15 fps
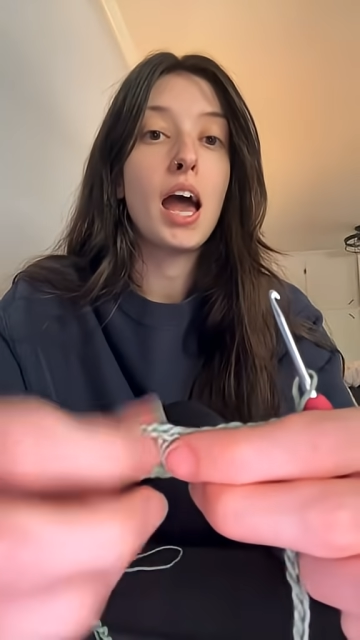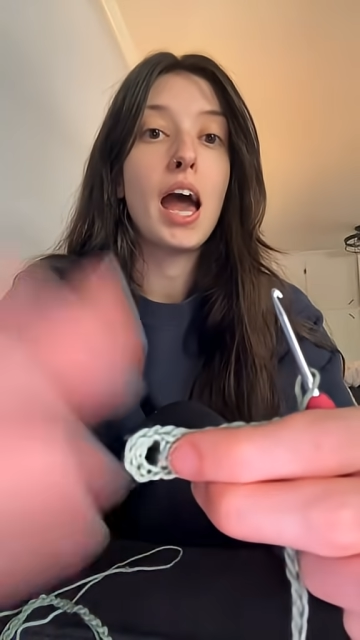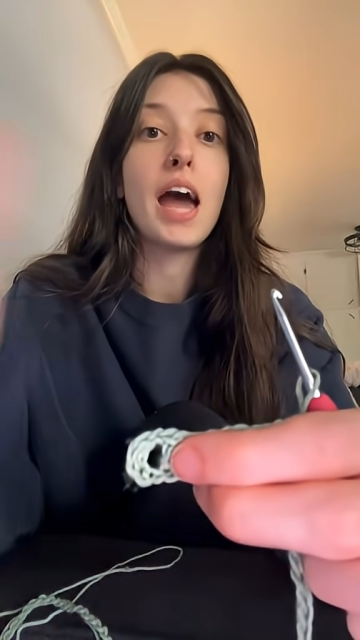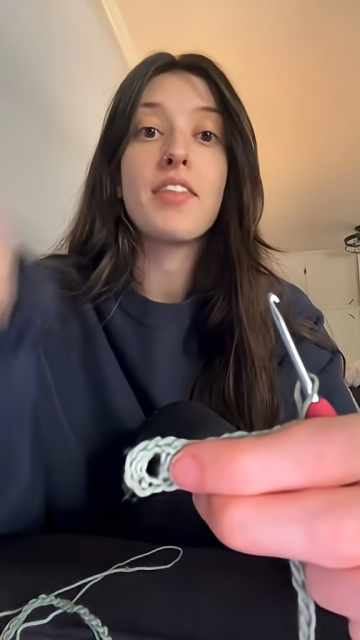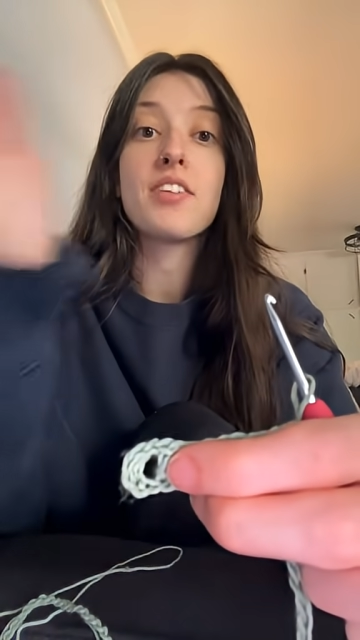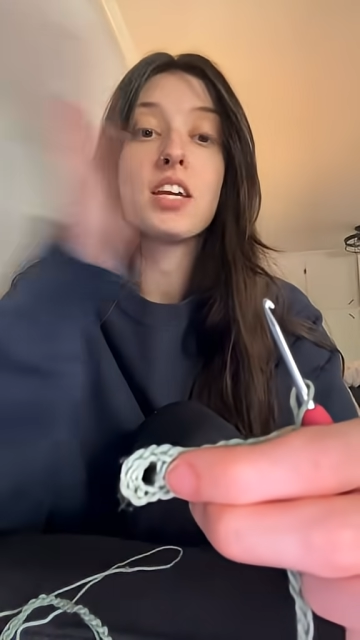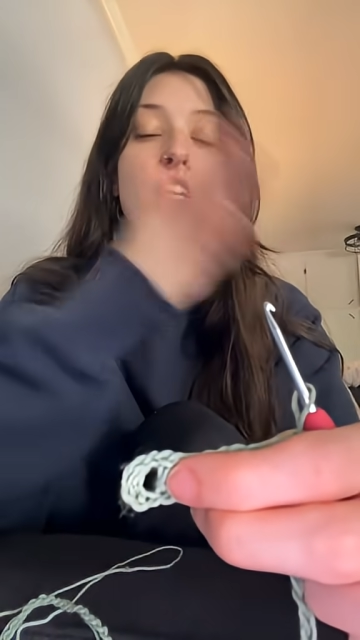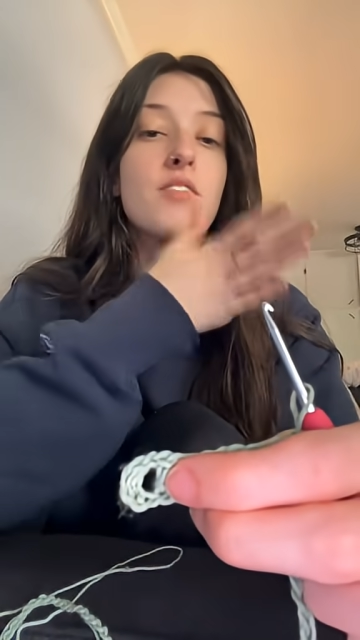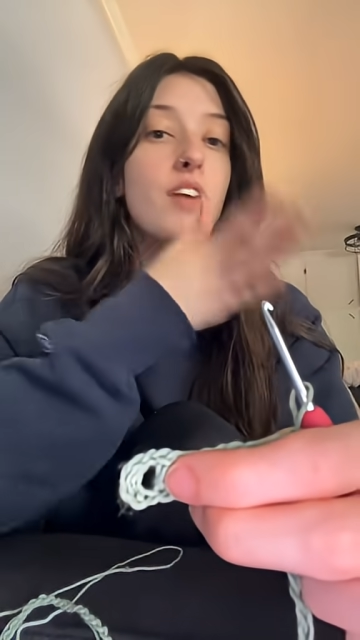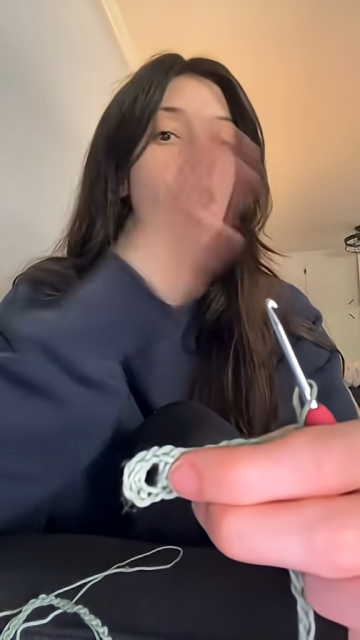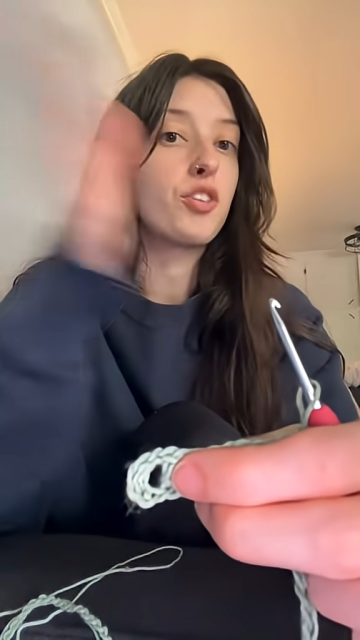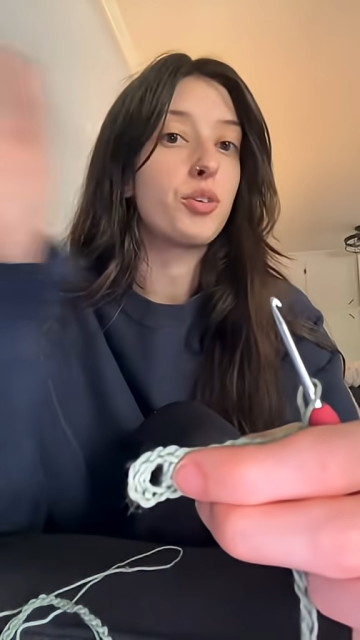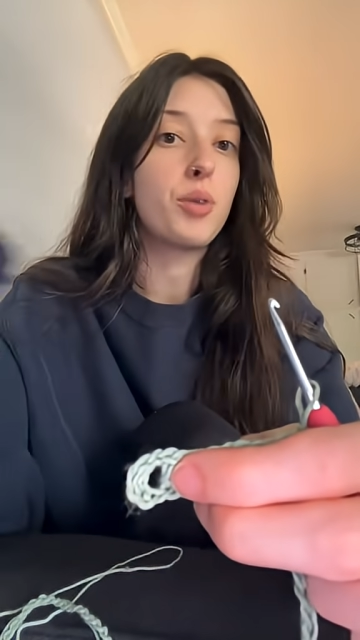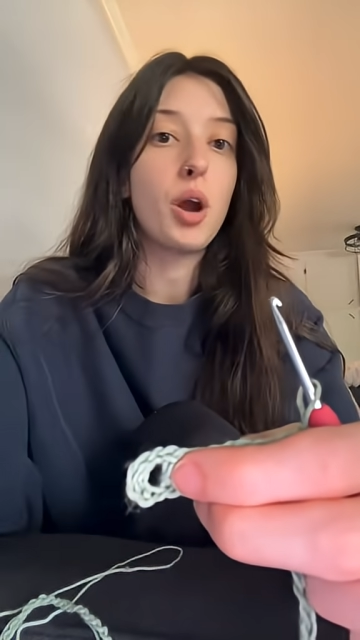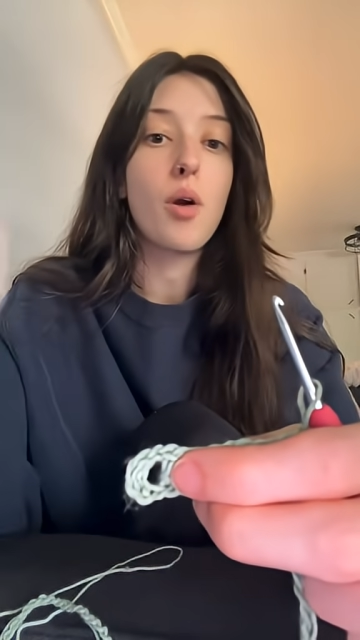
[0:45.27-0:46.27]
at the end of
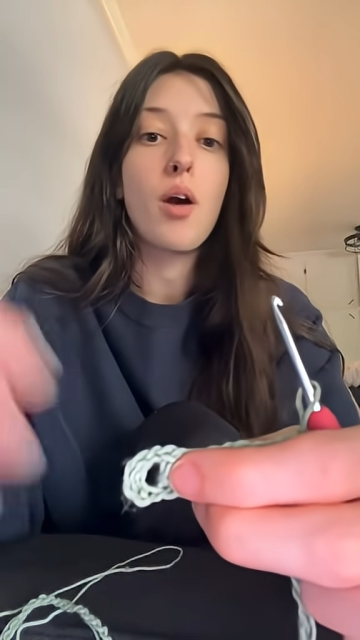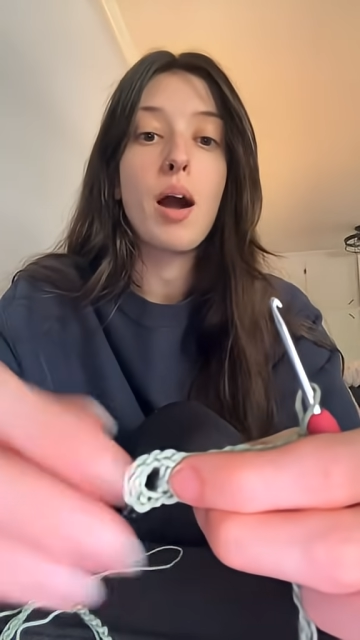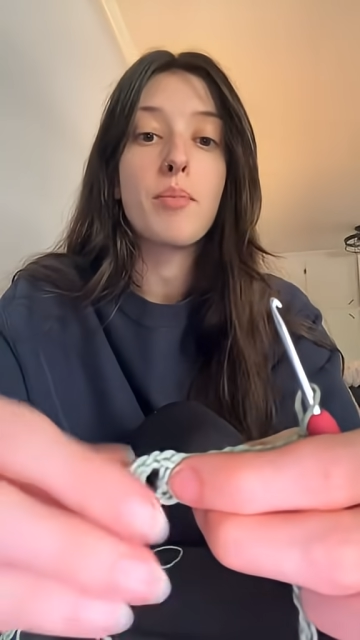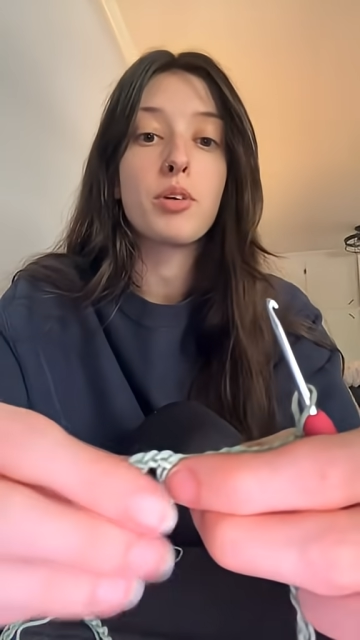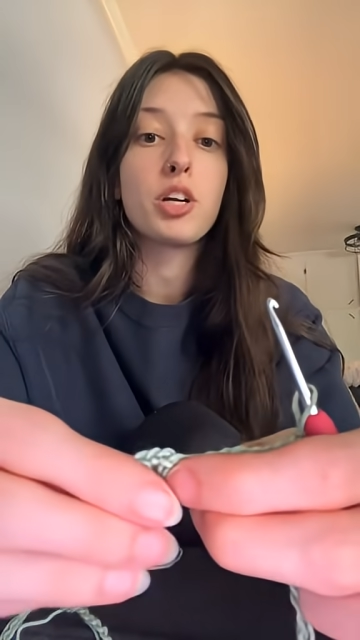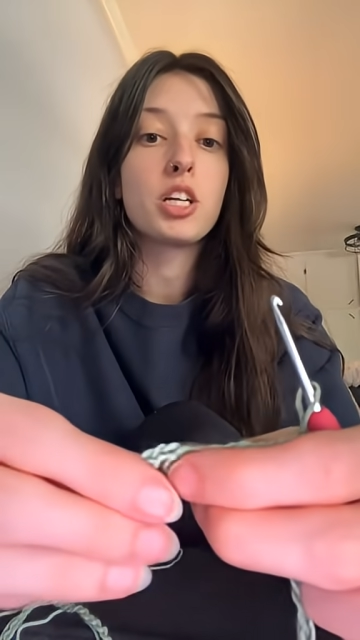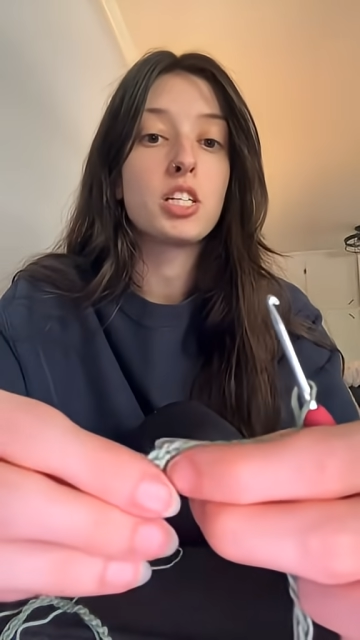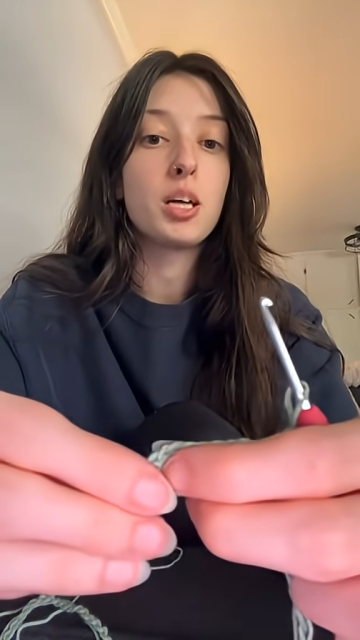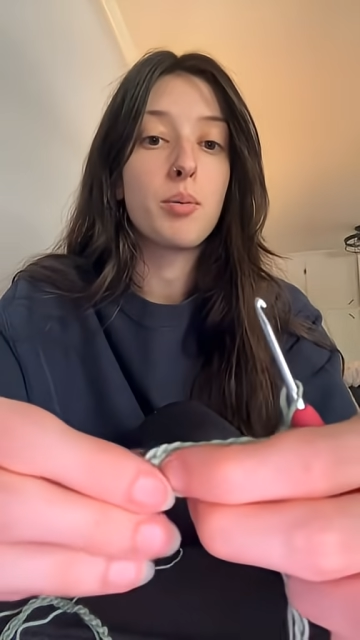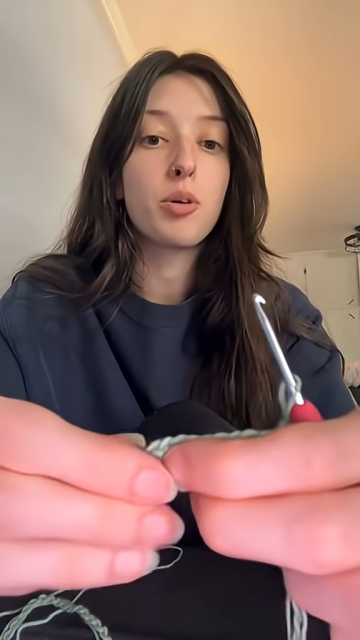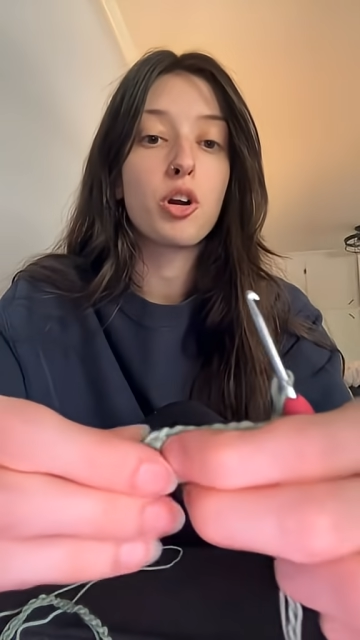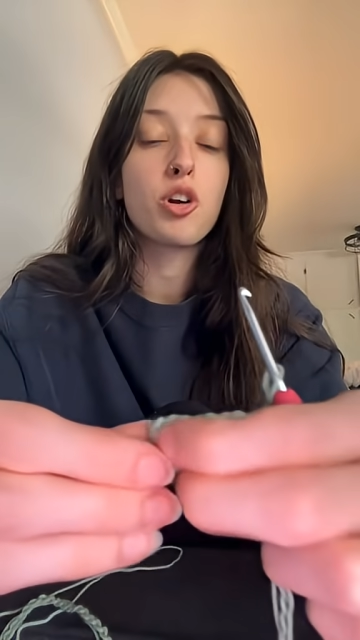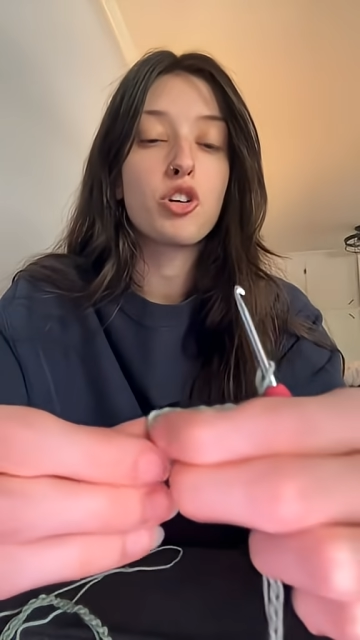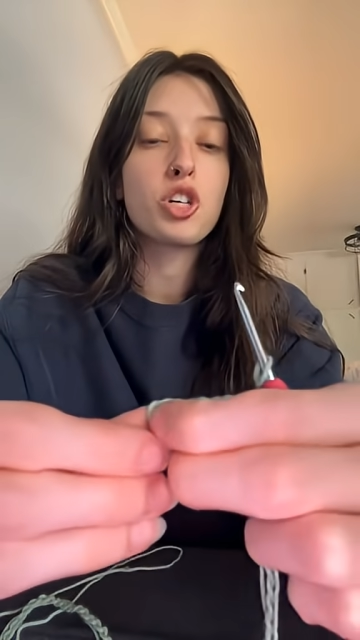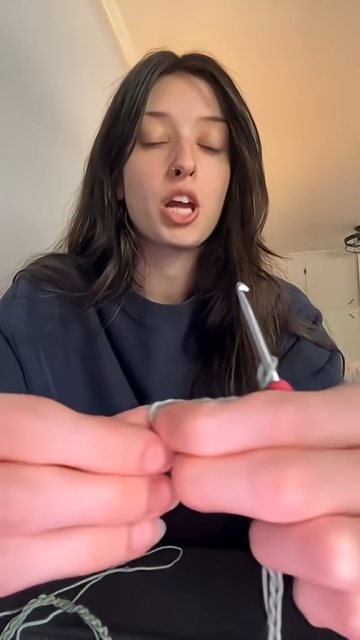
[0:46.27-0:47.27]
every row I'm gonna double
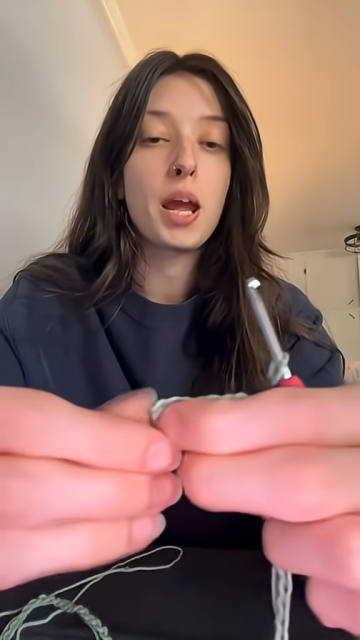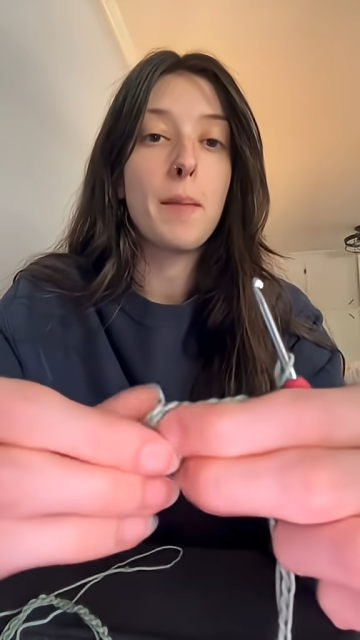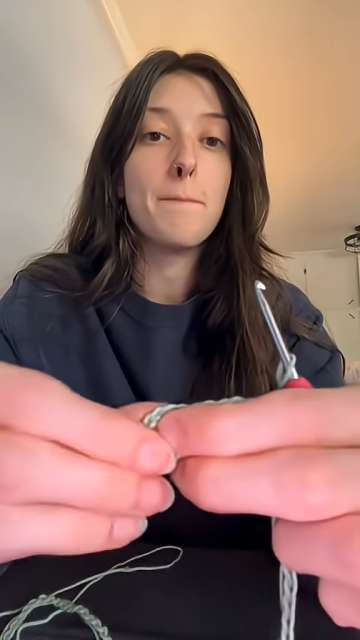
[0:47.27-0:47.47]
crochet